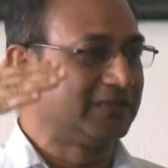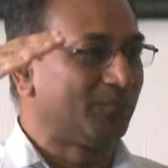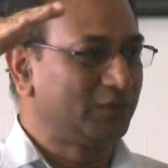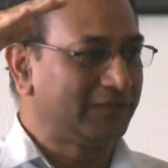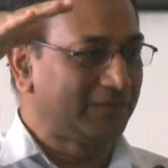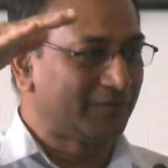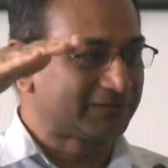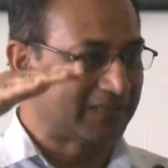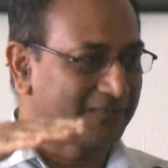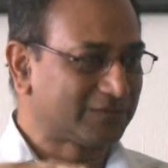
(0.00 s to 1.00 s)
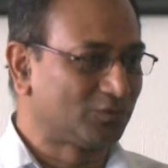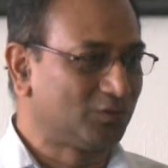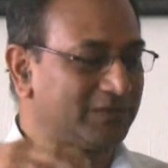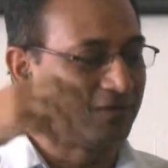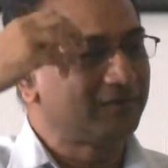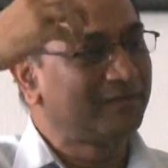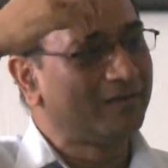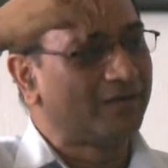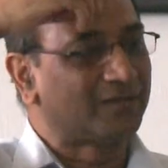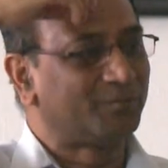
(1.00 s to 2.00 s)
the ammonia level started to go down,
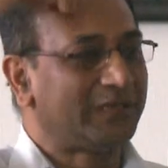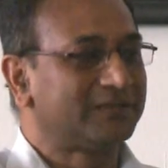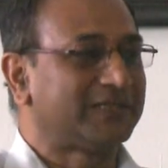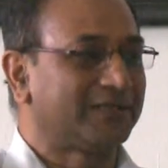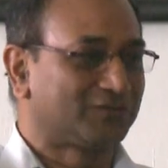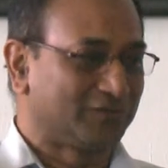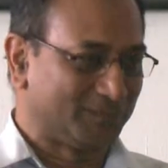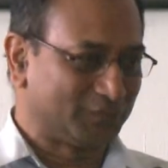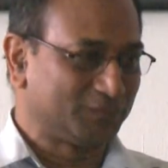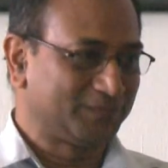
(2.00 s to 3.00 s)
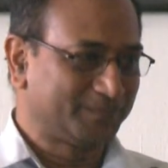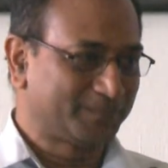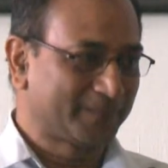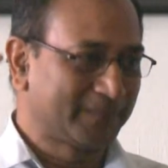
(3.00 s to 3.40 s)
her brain started to improve.